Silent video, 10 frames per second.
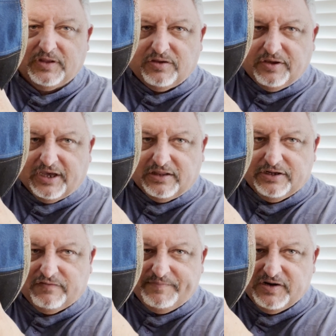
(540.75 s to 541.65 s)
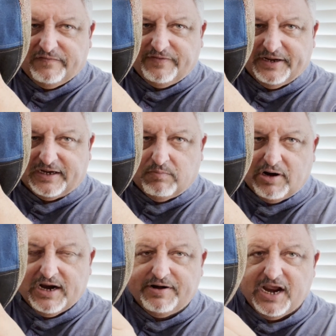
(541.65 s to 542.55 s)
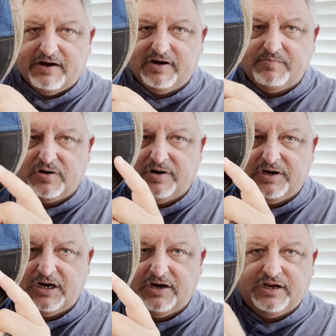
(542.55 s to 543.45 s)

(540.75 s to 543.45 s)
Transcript: You got a little bit of like a brown herringbone in there.